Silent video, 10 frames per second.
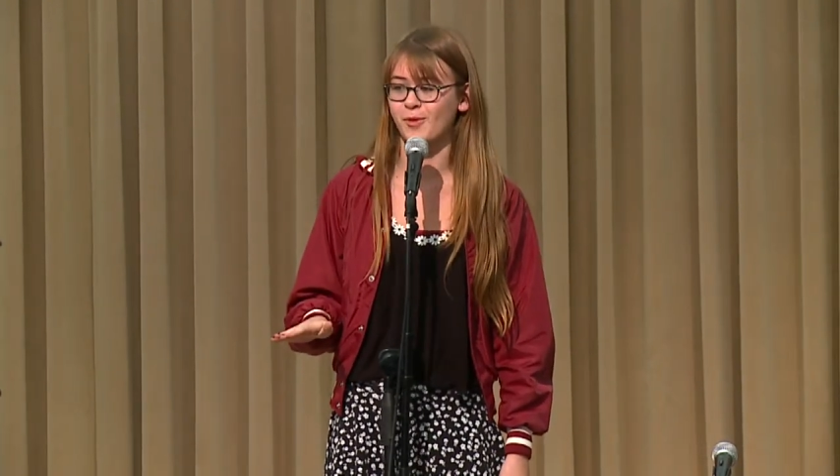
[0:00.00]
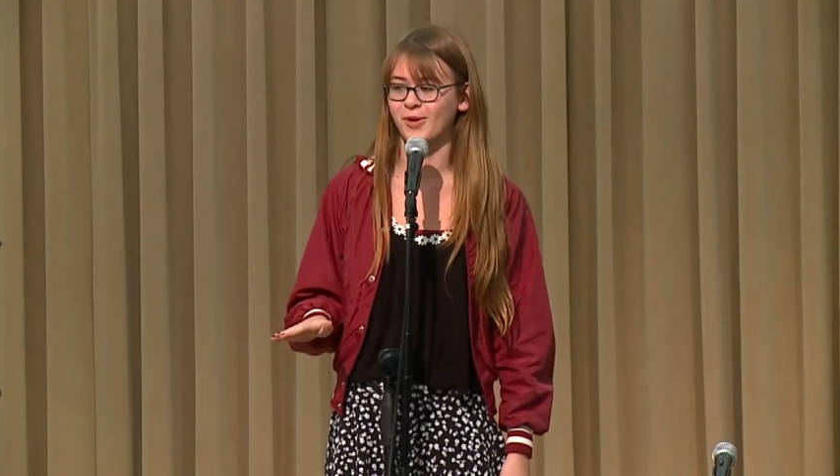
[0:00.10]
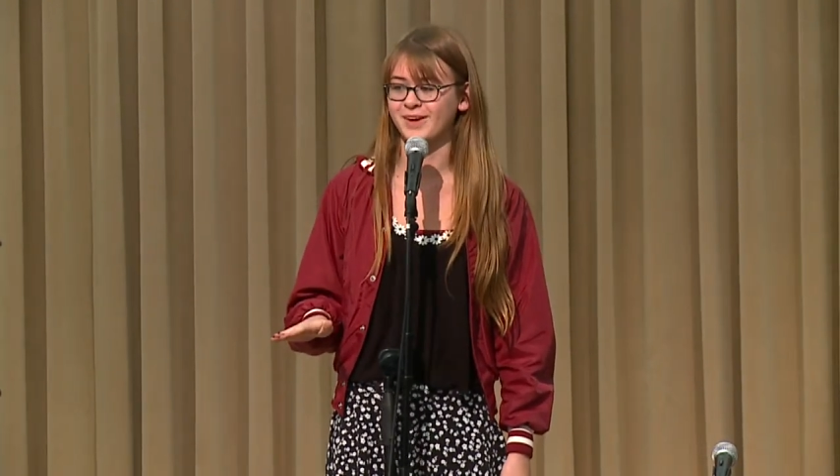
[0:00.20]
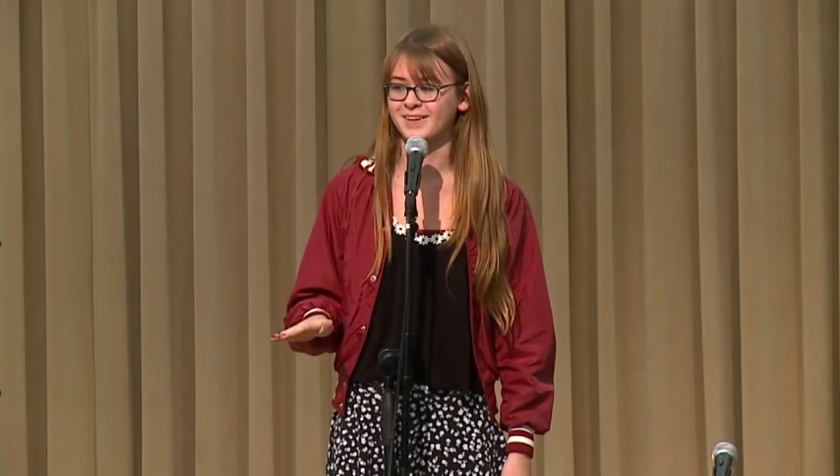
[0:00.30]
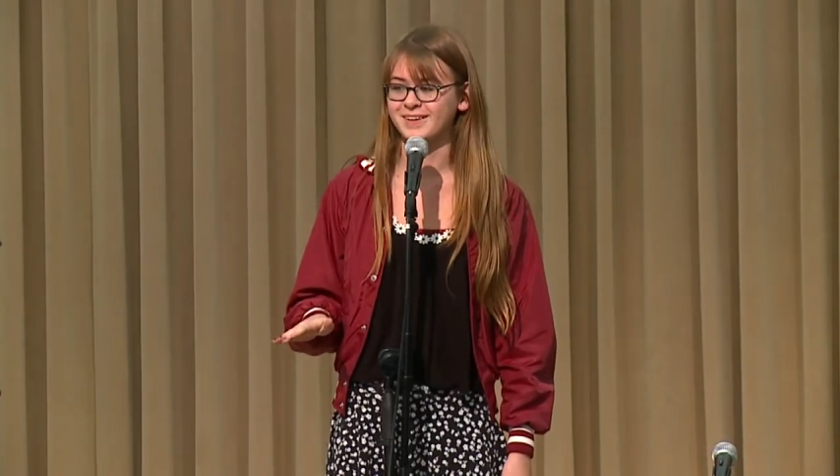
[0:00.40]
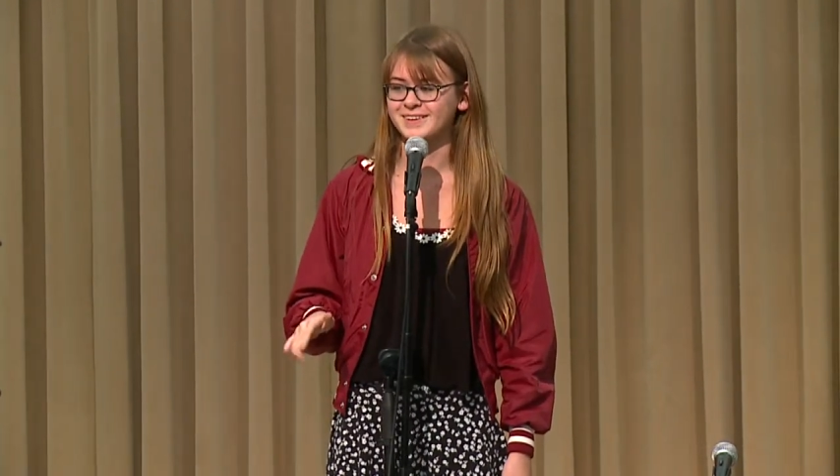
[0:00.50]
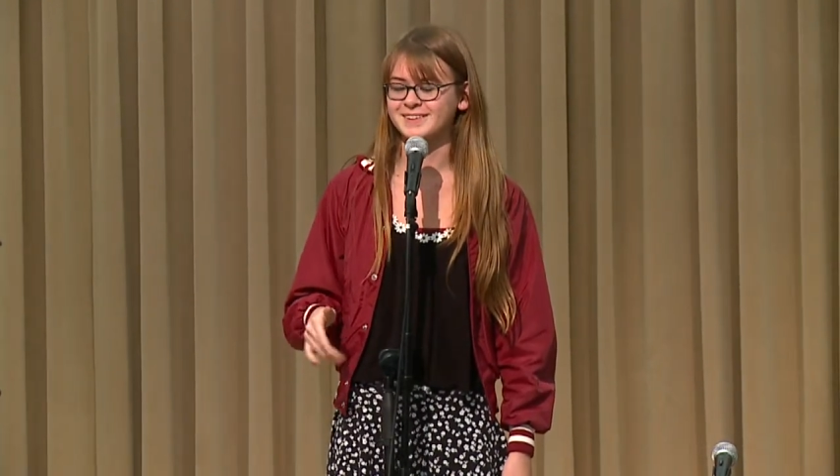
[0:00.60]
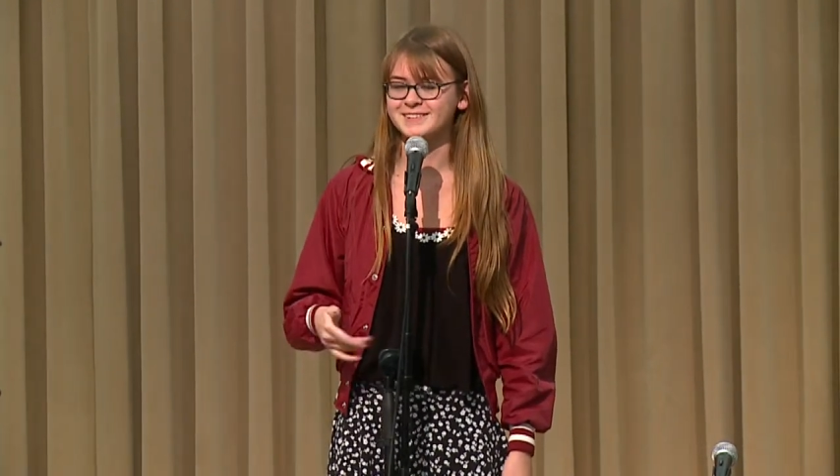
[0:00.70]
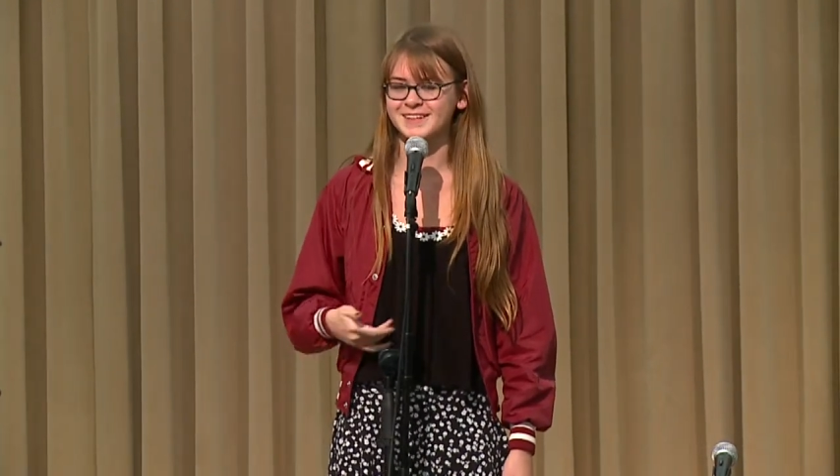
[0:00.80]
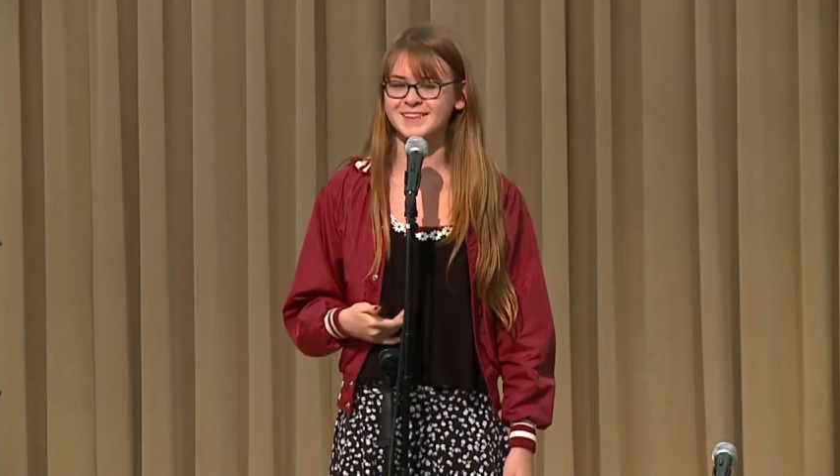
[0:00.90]
more.
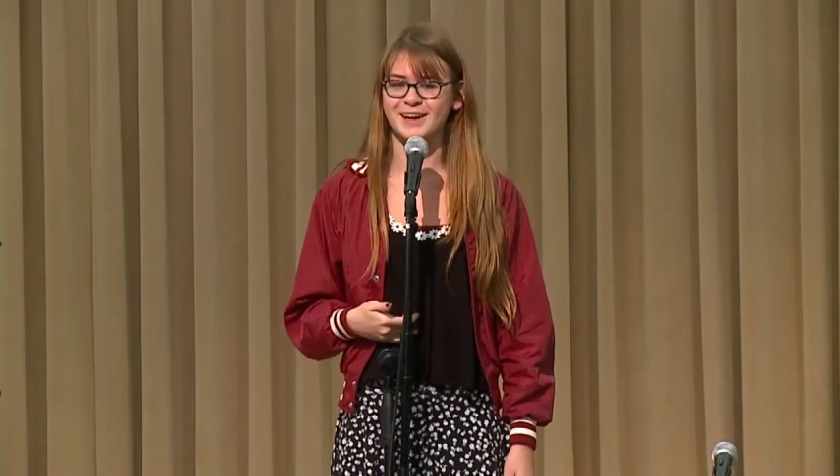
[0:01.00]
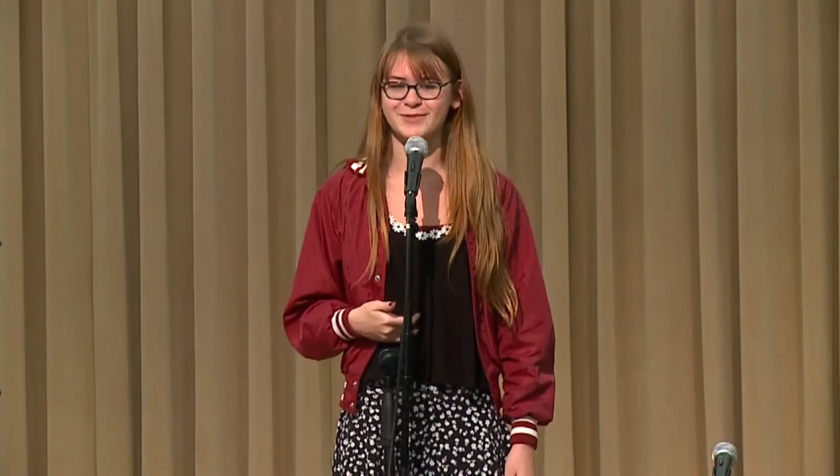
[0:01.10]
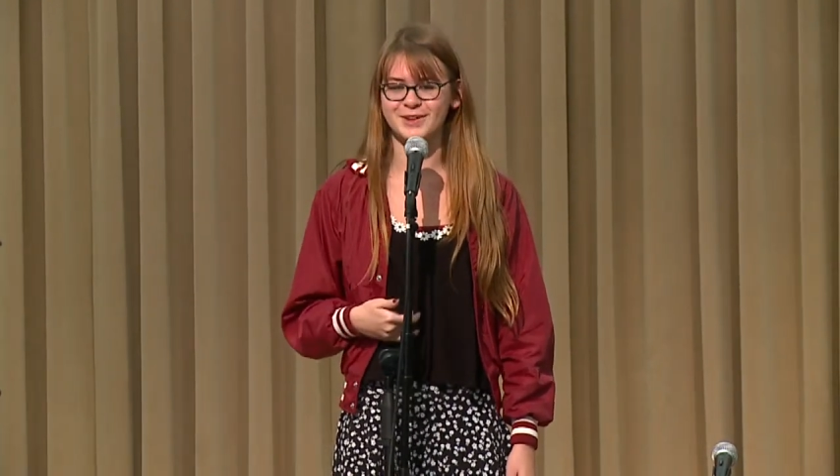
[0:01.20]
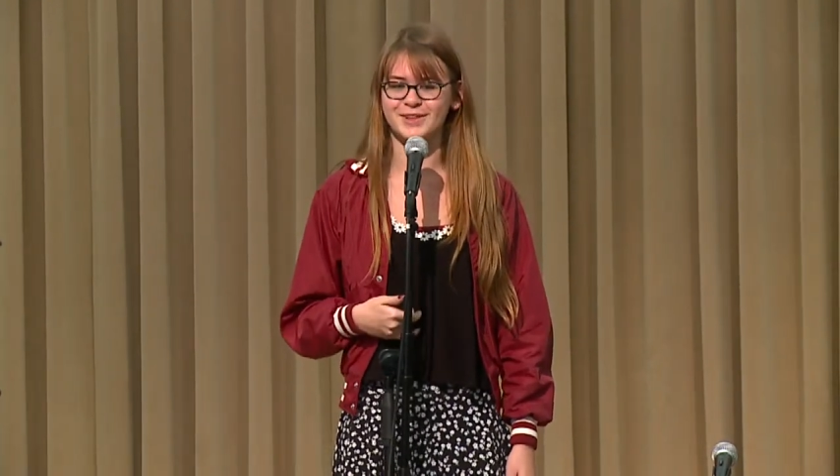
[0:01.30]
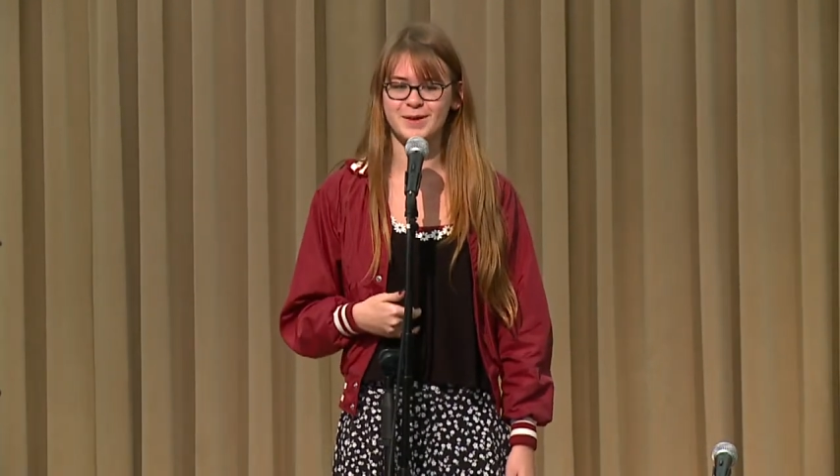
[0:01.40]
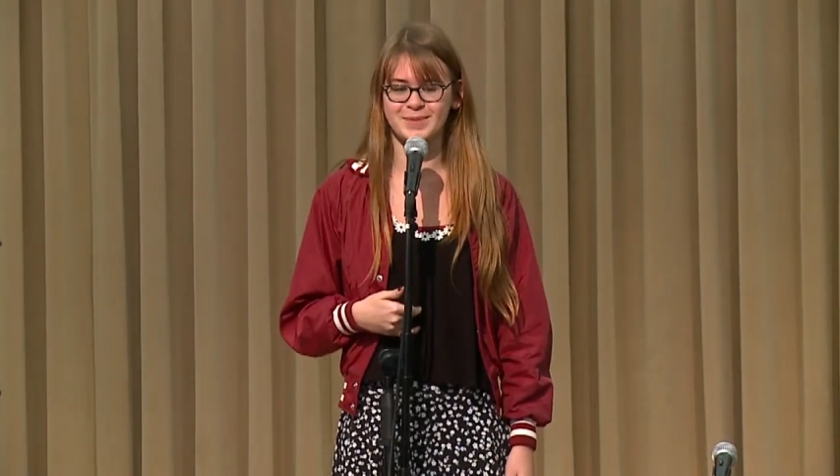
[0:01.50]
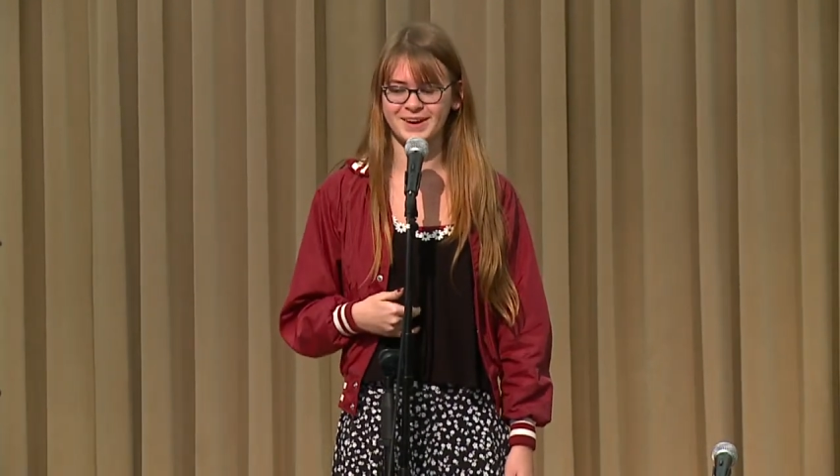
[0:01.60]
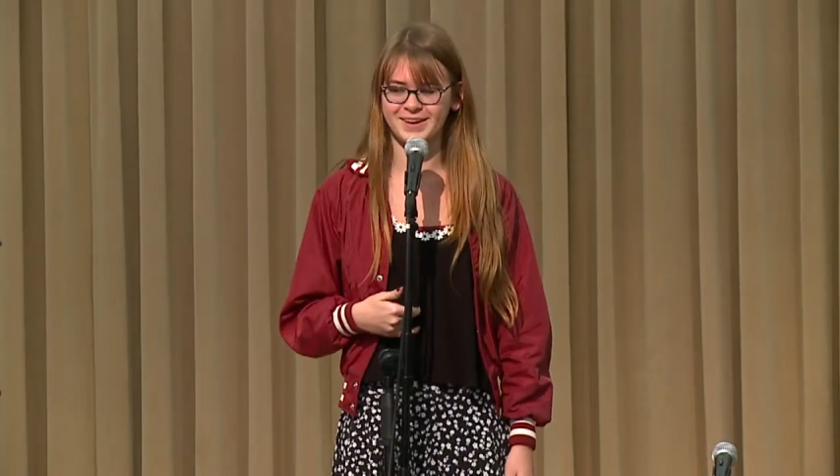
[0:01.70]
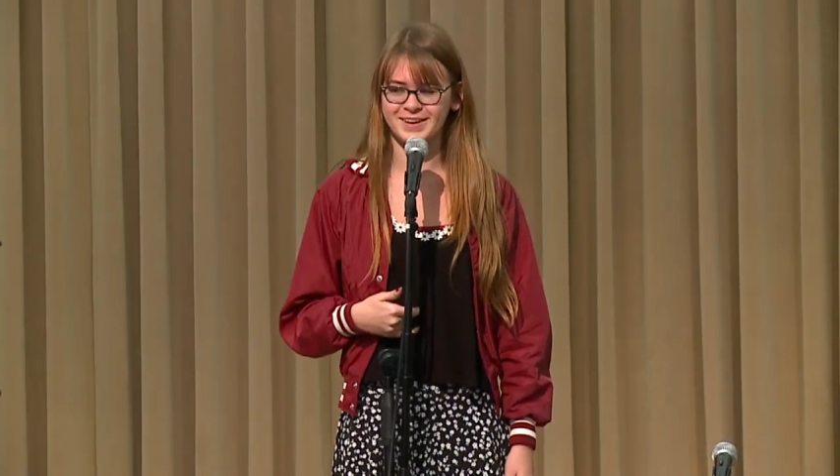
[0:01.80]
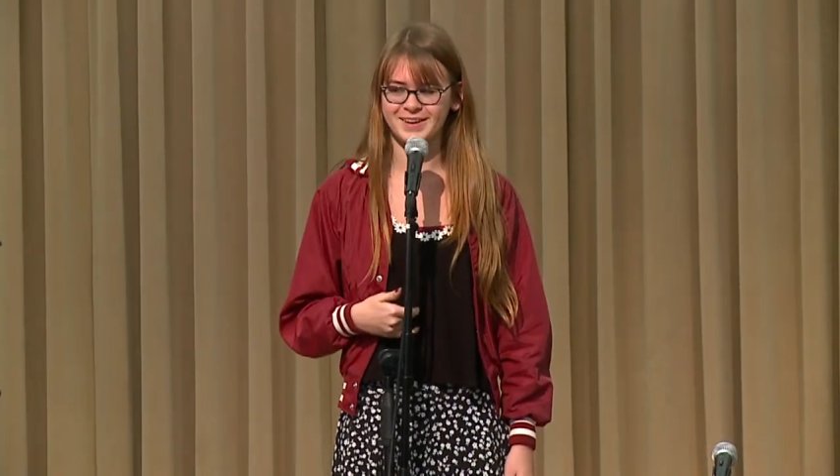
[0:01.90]
Suddenly I feel a lot
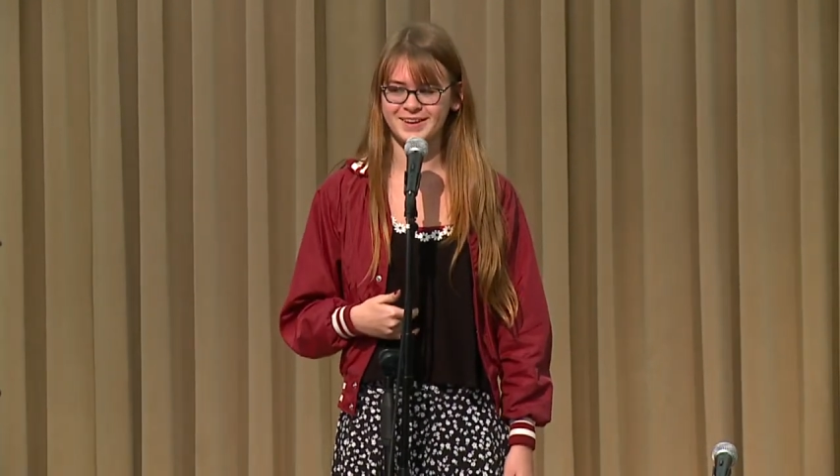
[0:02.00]
better.